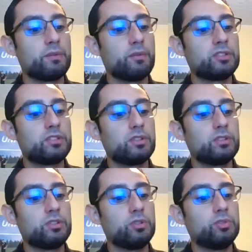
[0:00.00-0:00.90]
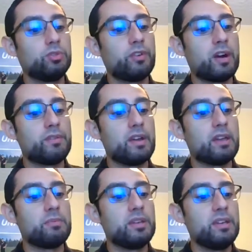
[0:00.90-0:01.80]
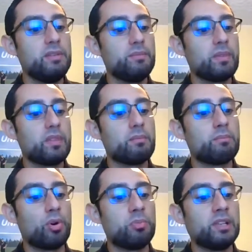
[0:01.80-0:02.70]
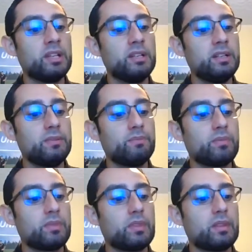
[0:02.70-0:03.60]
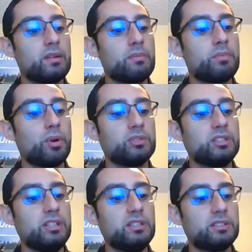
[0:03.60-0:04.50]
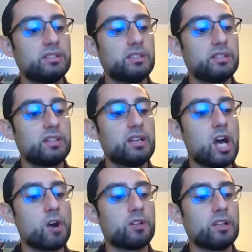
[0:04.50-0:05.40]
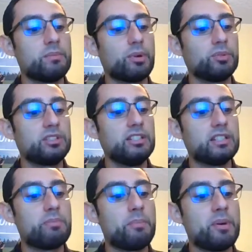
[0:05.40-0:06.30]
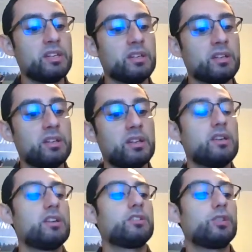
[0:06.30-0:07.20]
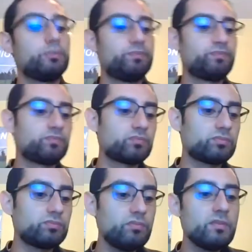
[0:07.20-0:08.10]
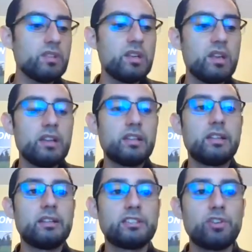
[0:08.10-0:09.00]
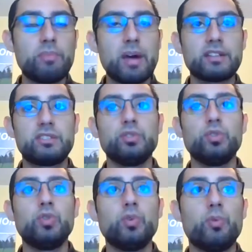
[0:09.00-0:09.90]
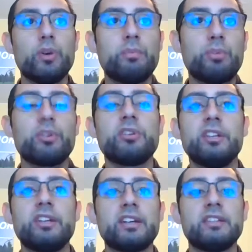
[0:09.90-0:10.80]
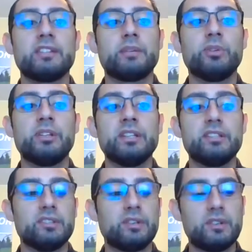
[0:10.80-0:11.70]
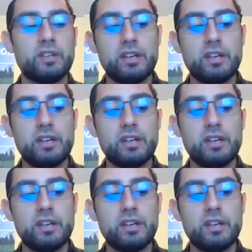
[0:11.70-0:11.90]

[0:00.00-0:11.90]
with 225 AP, bromelain, protease, alkaline protease, and papain. So let's go back to what a proteolytic enzyme really is, though.